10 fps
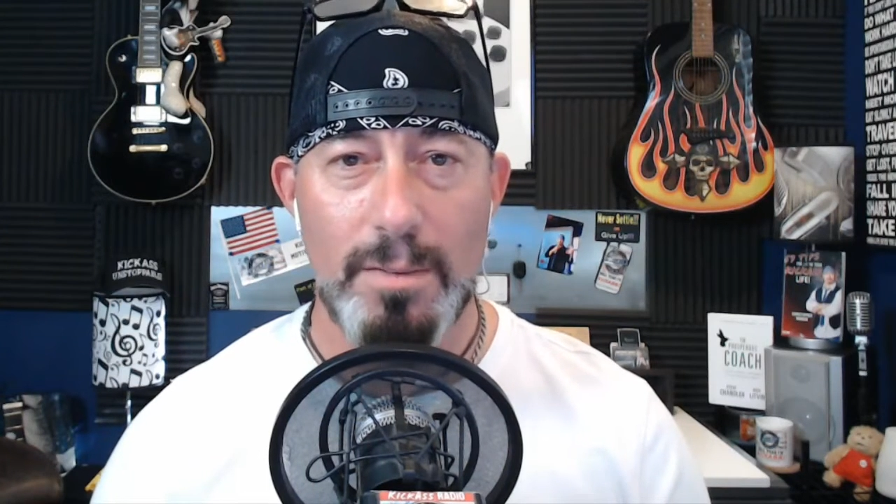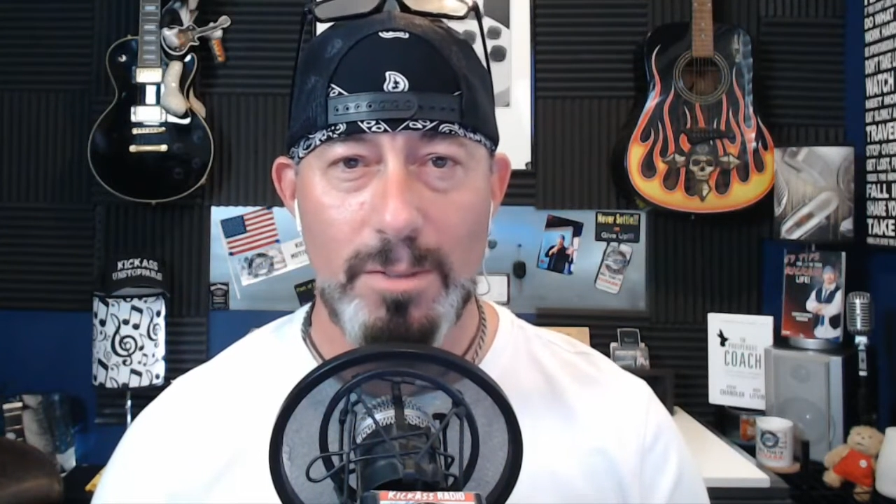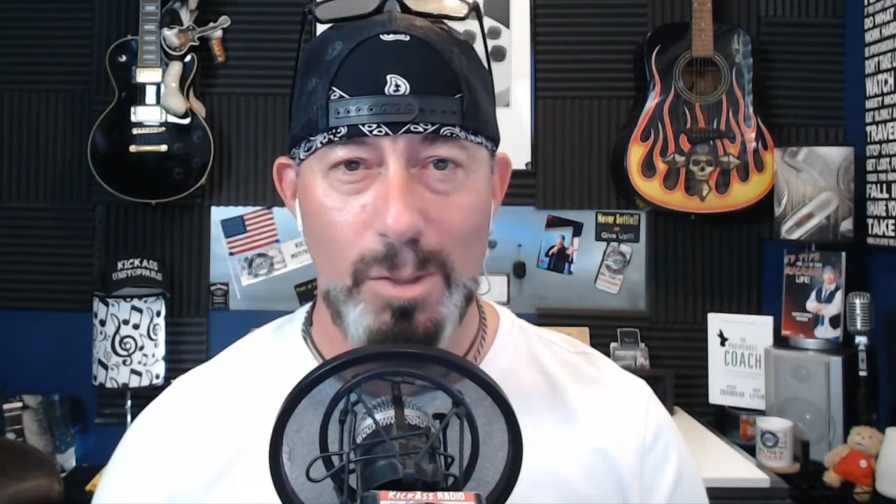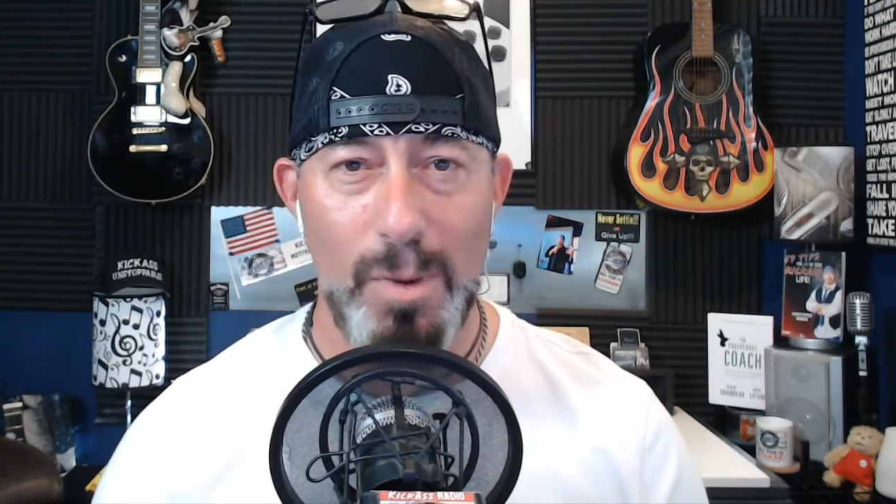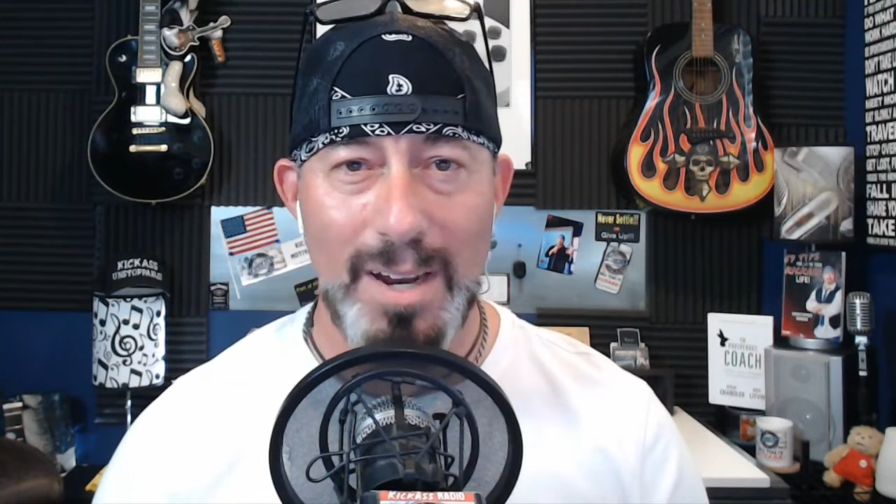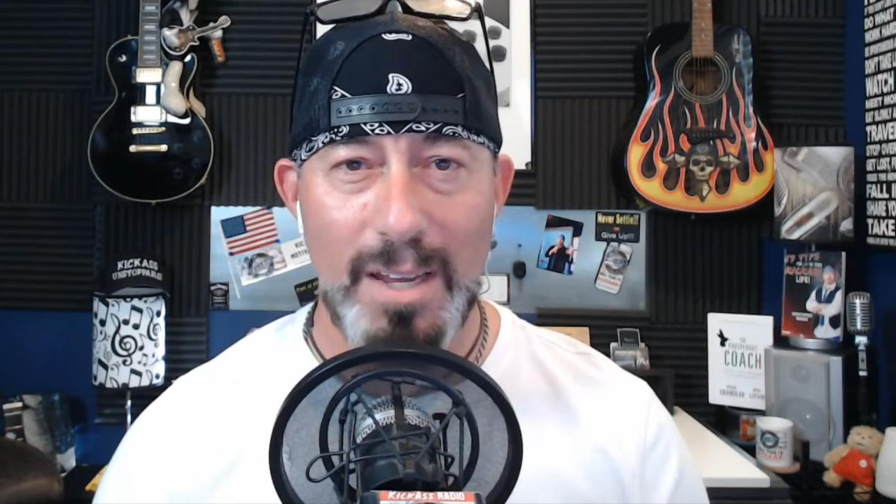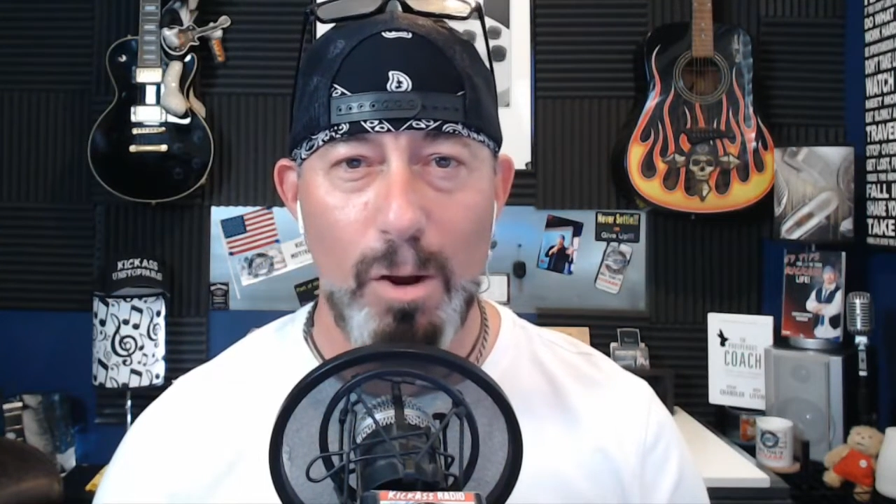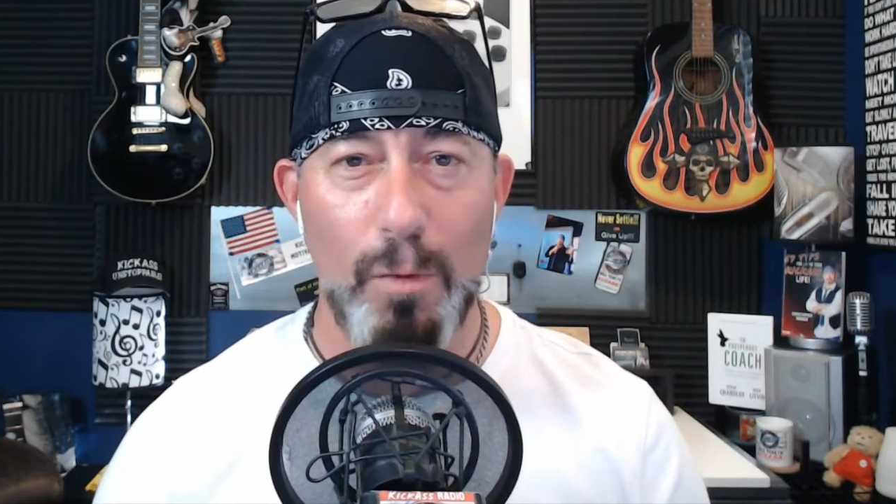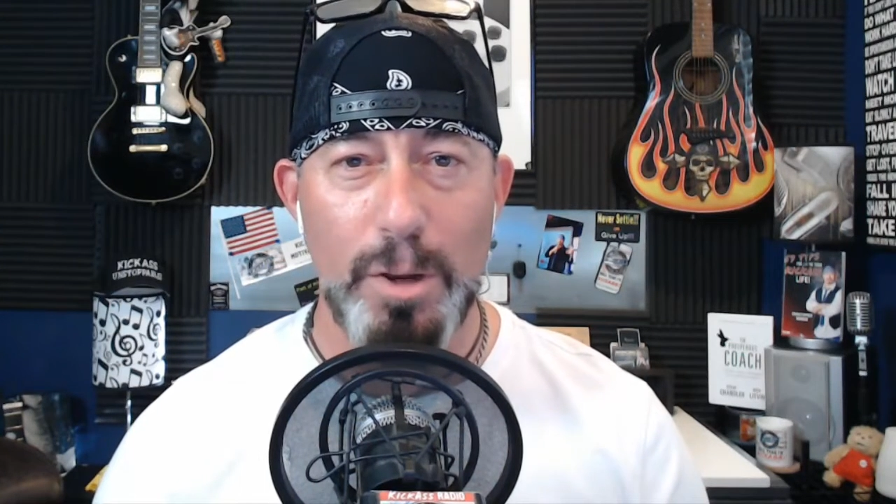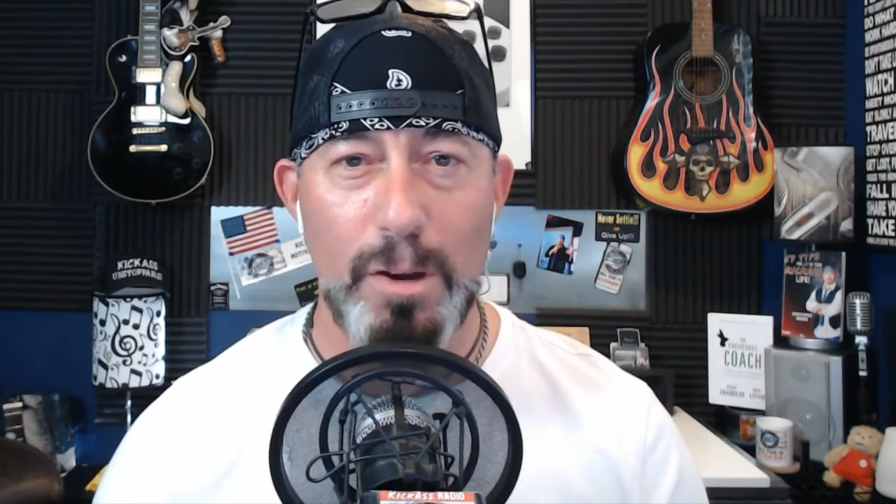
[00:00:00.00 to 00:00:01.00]
Do you want to get
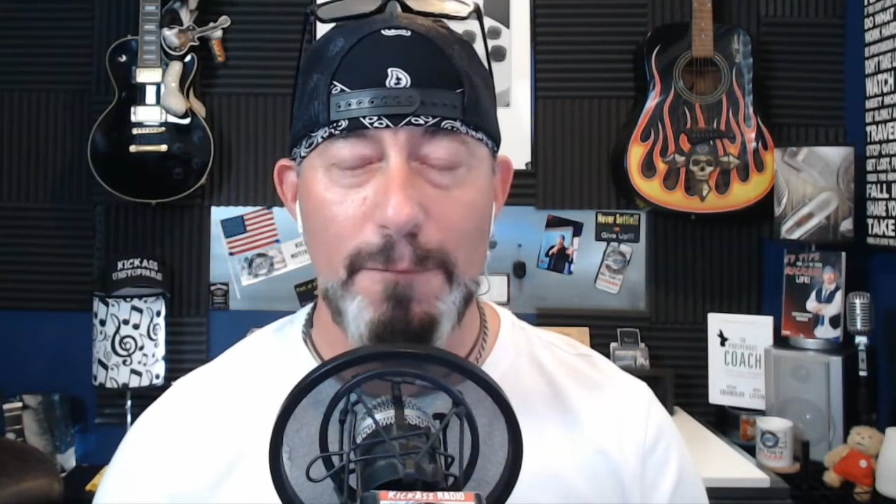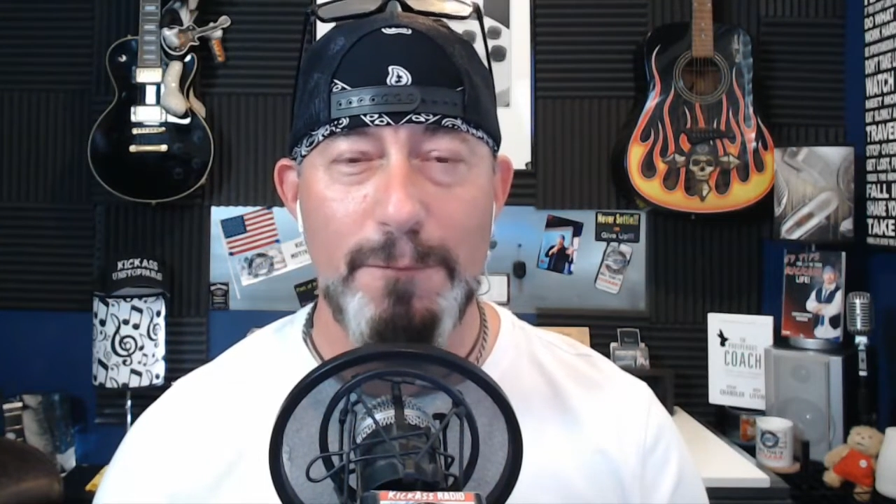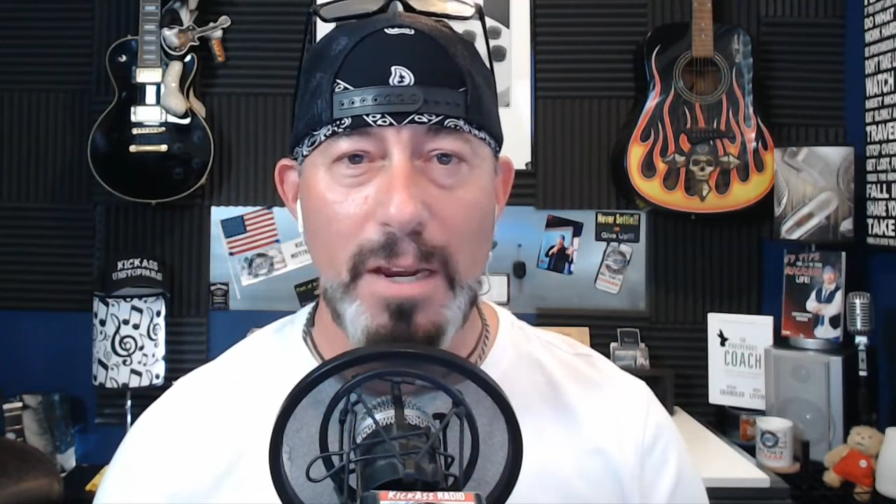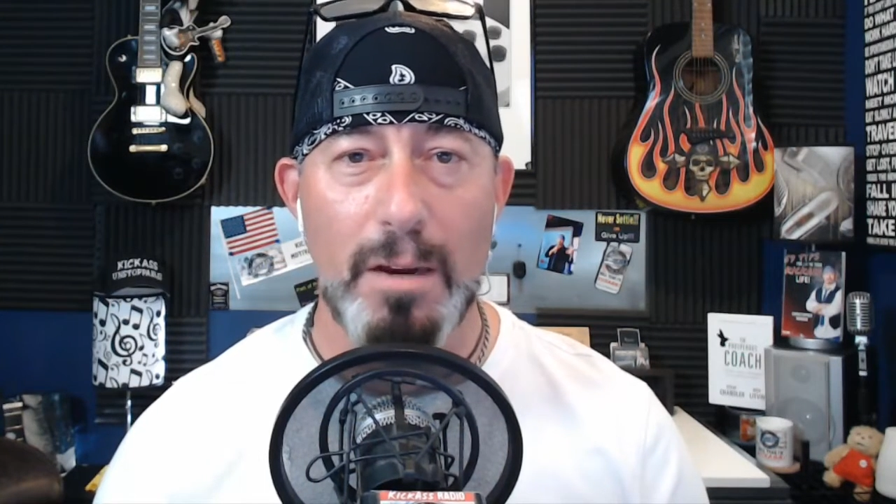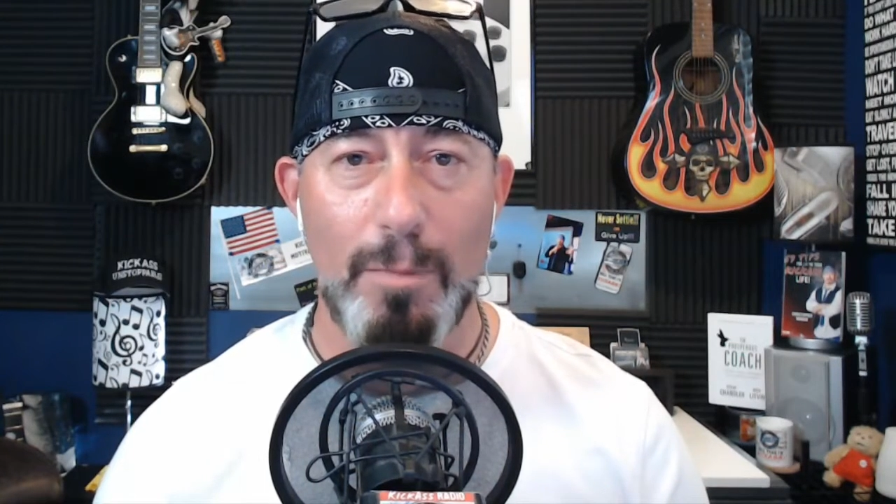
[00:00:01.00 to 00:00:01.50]
over your fear